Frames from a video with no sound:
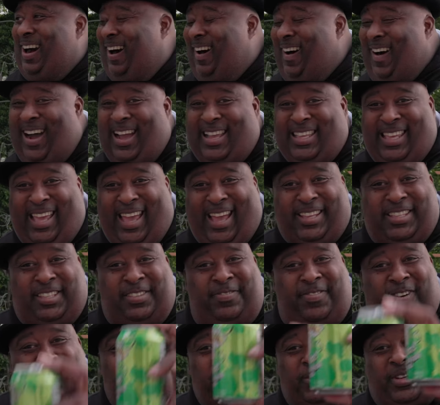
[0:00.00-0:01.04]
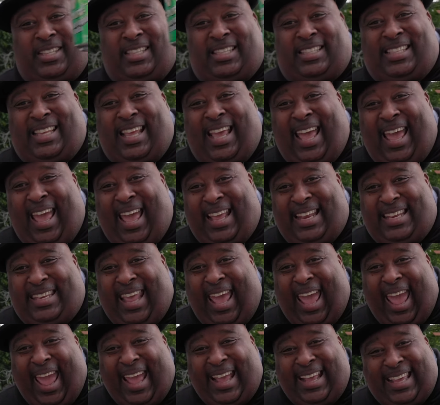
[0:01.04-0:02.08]
Ah, yes, folks.
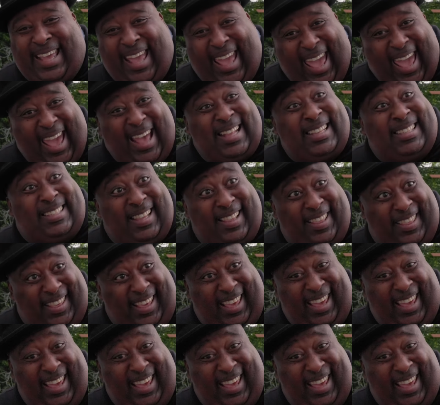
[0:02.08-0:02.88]
10 cans of